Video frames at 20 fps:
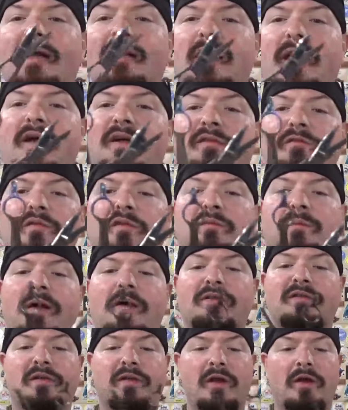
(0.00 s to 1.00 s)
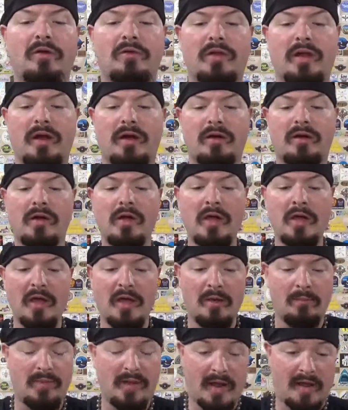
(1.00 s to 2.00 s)
glass was supposed to go there.
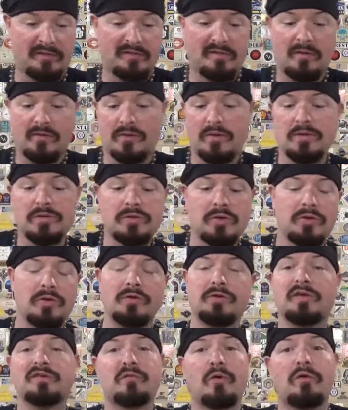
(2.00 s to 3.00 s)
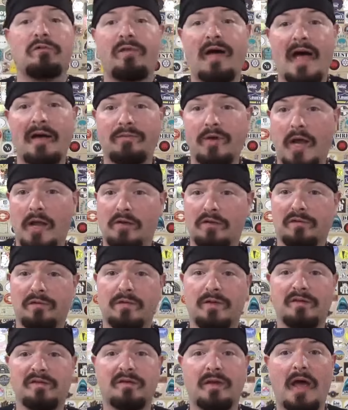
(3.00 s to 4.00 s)
But I said, are you sure you just want $5 for
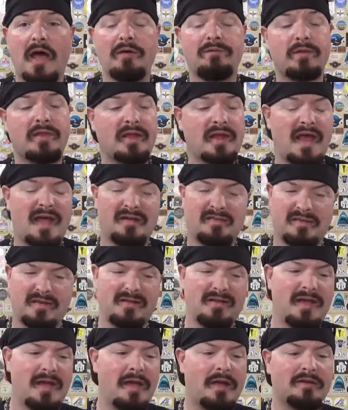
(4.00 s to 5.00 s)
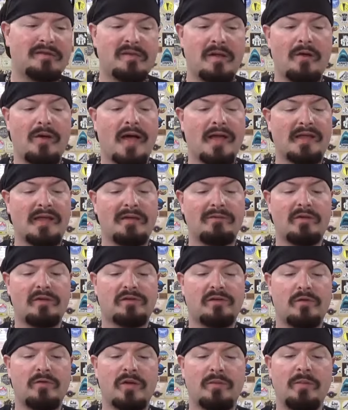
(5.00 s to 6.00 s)
this knife? And the guy said, yeah. So I give it
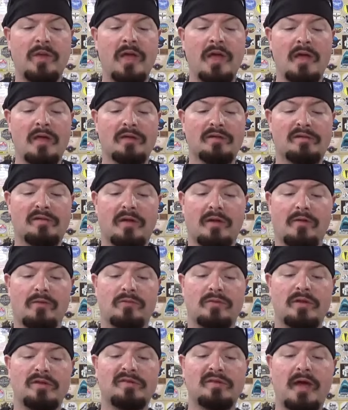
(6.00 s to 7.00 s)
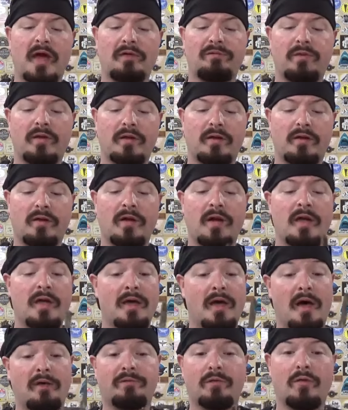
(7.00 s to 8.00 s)
to him. So this knife here,
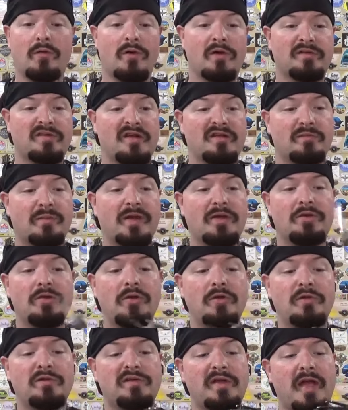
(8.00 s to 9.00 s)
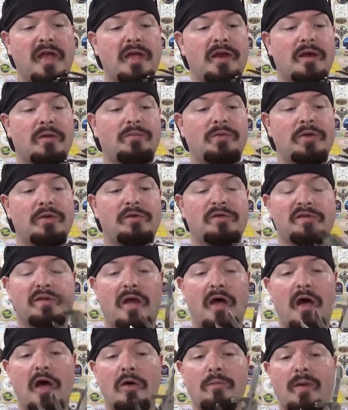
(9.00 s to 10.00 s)
of course, has been used and abused. So
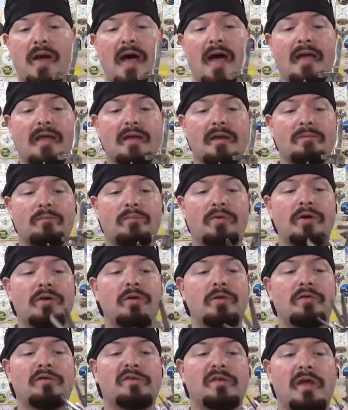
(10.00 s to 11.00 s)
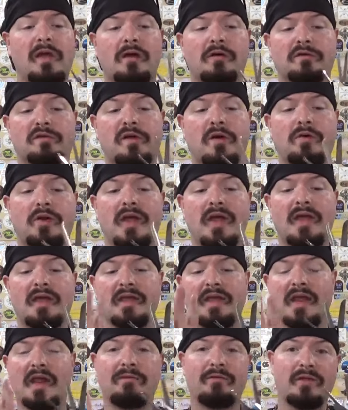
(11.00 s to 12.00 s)
I hope I can put new scales on it and
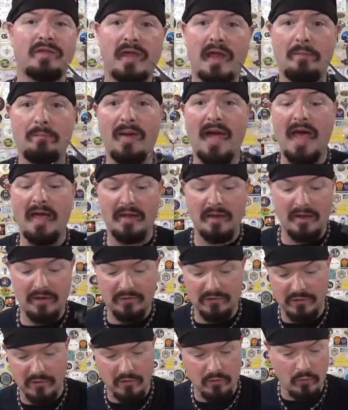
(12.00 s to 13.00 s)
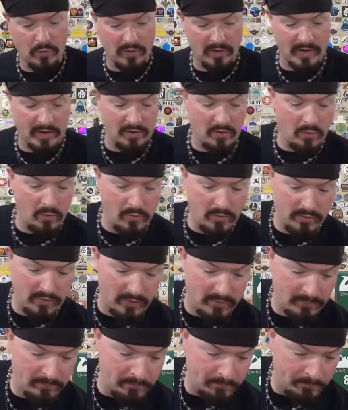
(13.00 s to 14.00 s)
get everything back into working order.